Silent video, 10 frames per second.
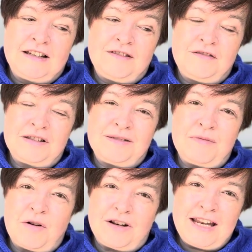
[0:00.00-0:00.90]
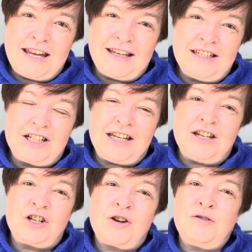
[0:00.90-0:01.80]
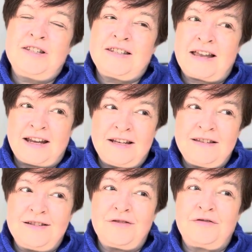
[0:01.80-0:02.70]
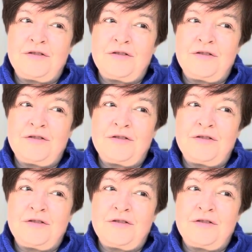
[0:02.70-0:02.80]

this morning she showed signs of